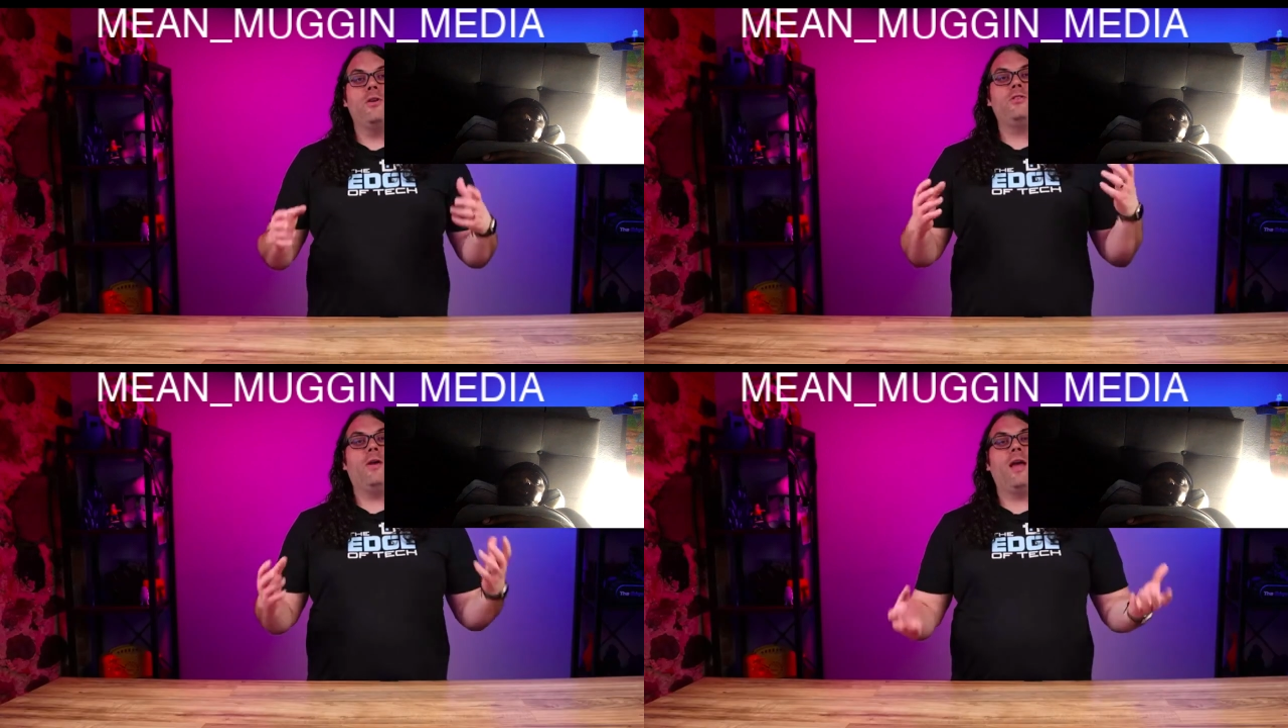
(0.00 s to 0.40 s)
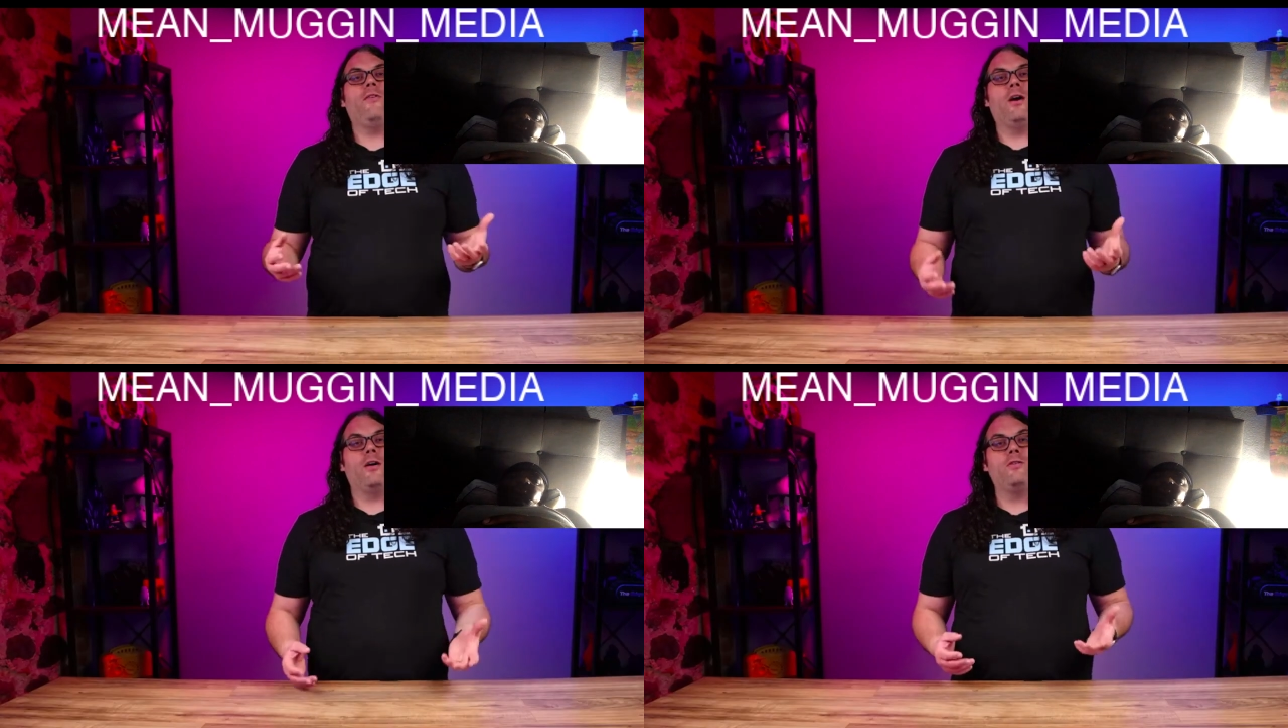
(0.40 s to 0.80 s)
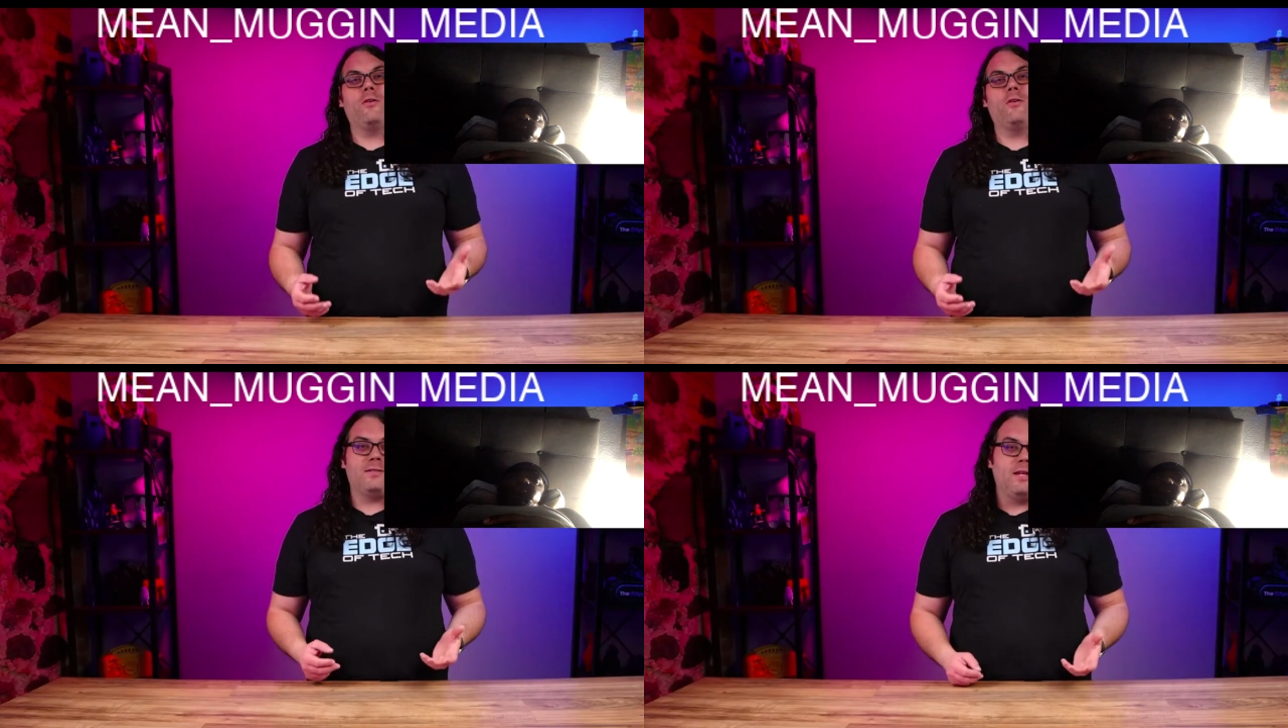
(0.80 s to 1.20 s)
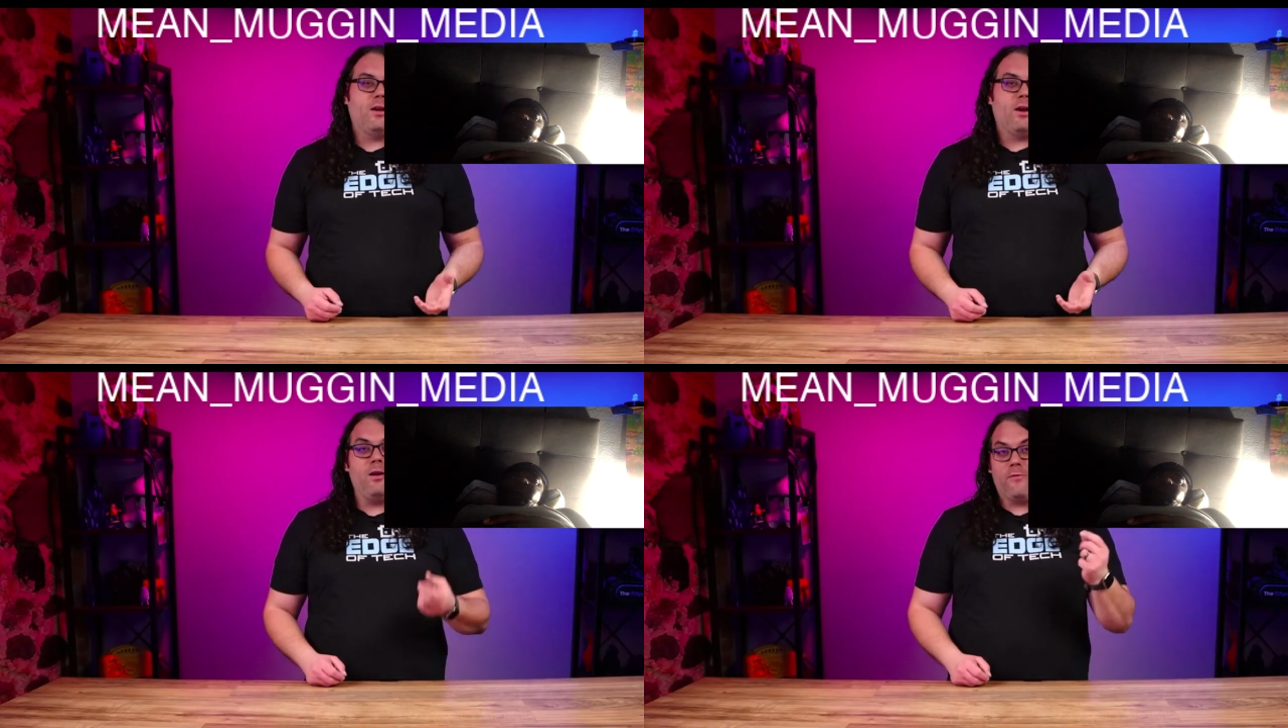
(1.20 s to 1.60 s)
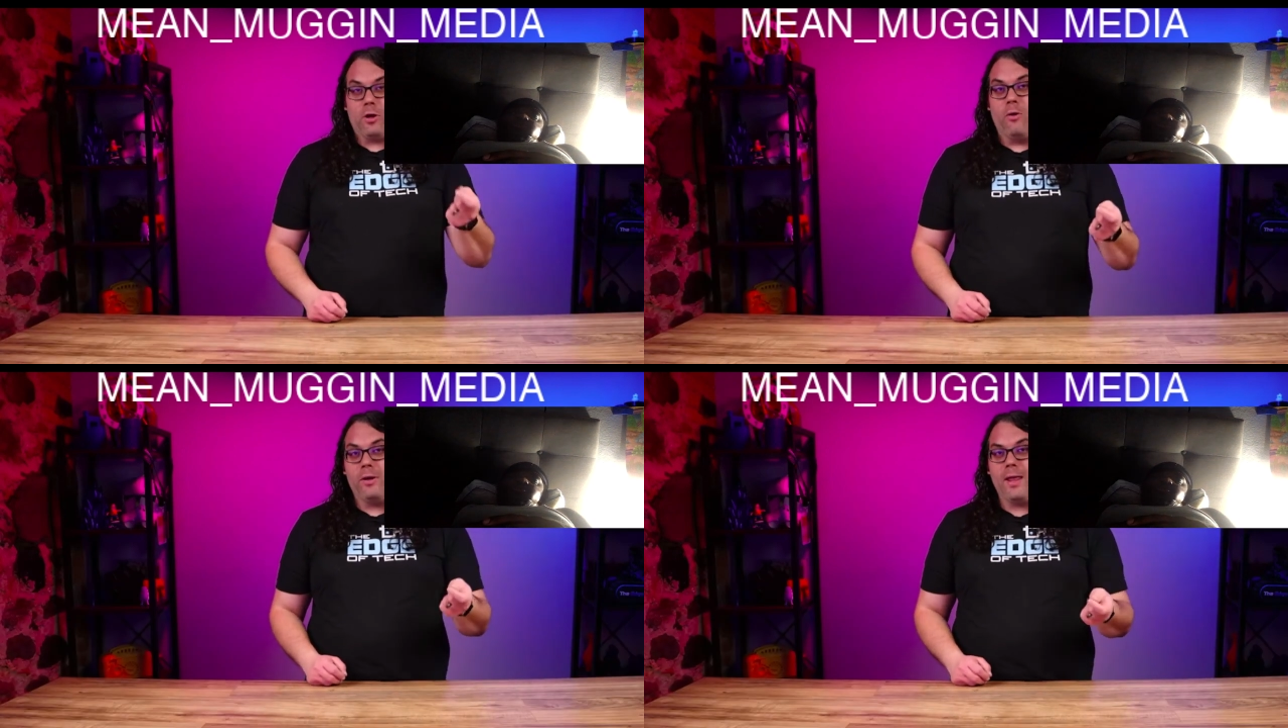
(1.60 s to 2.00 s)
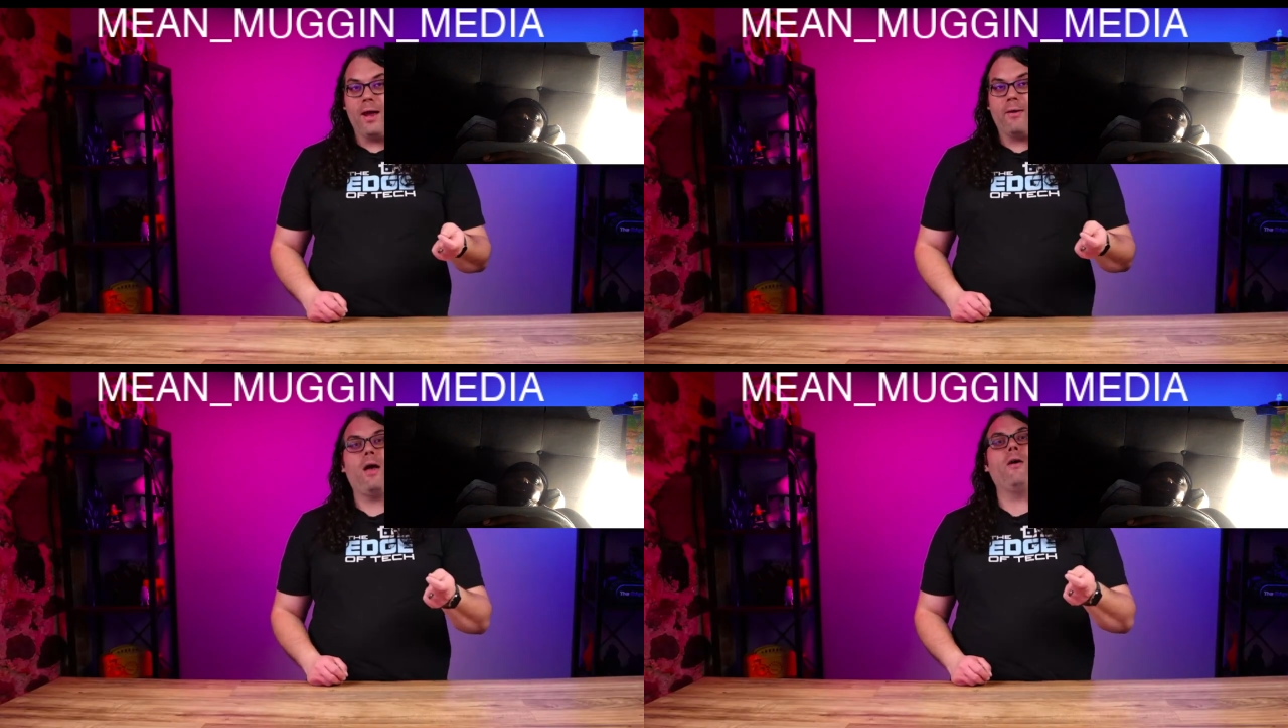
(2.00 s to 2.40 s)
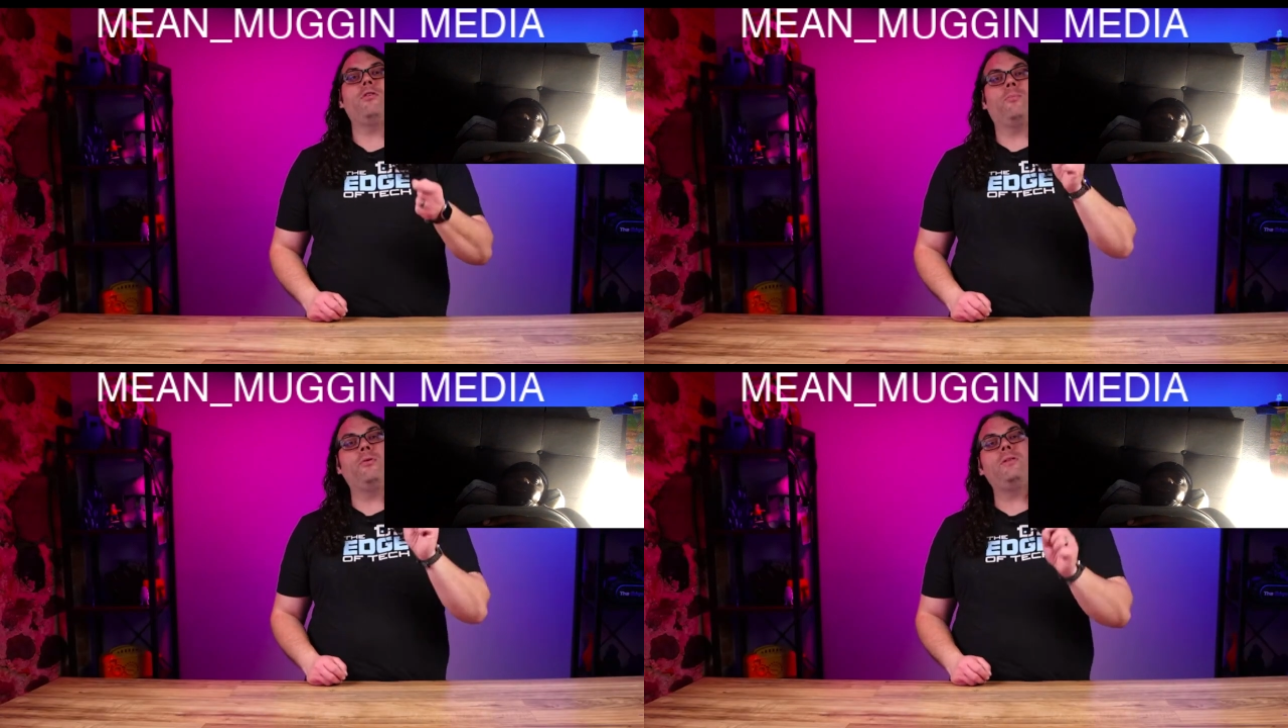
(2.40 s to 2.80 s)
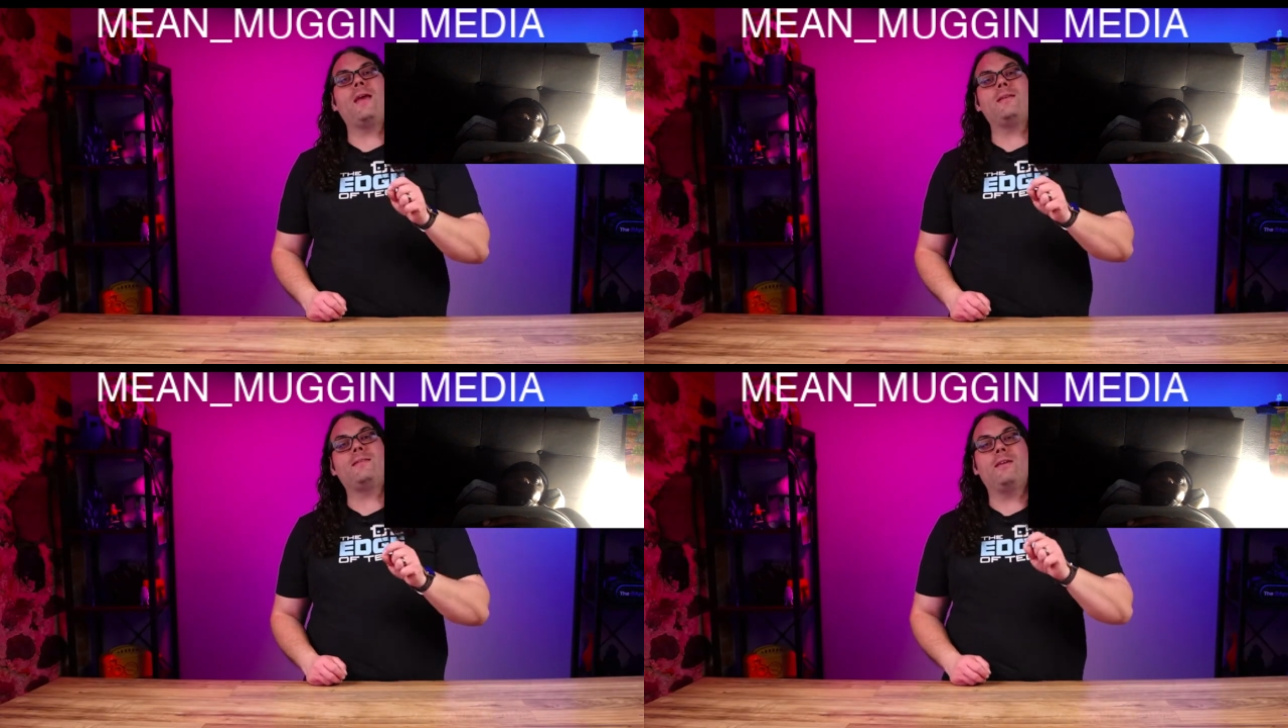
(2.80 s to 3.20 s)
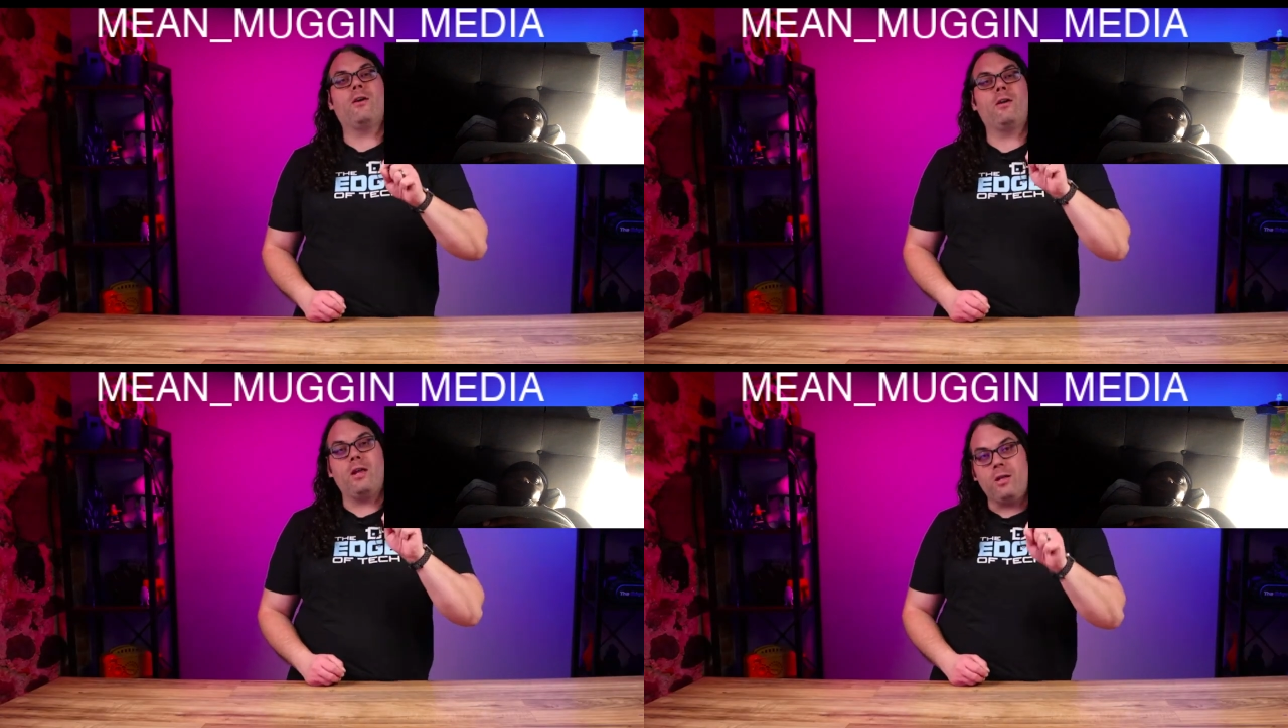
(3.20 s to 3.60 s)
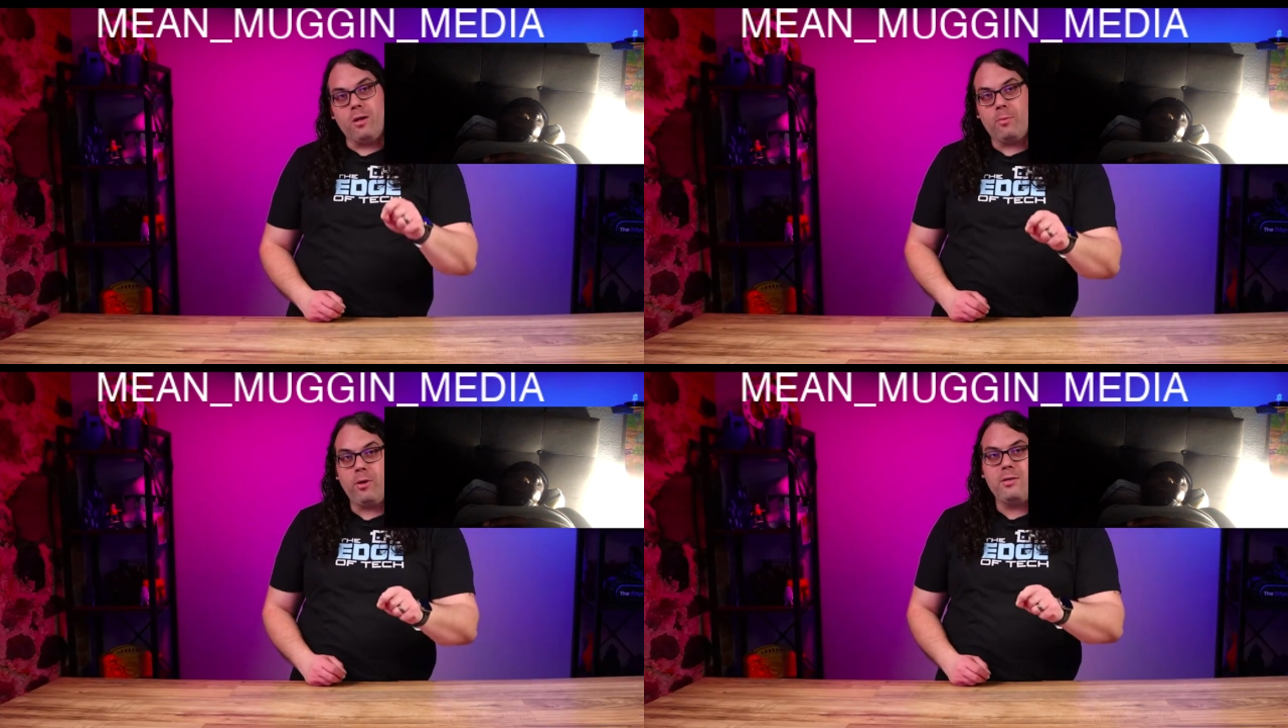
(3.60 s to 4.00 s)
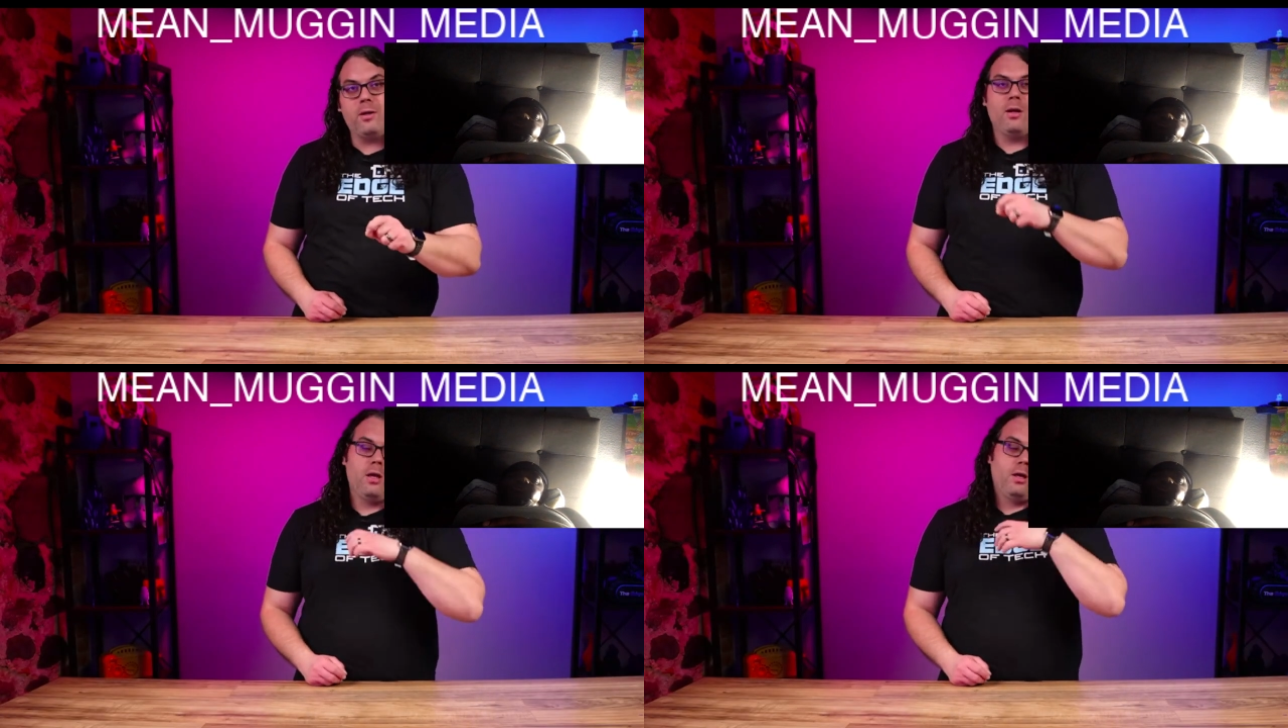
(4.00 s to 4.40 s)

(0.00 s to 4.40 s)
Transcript: once you have it on your SD card, if you're going that route, you'll put the SD card into your printer,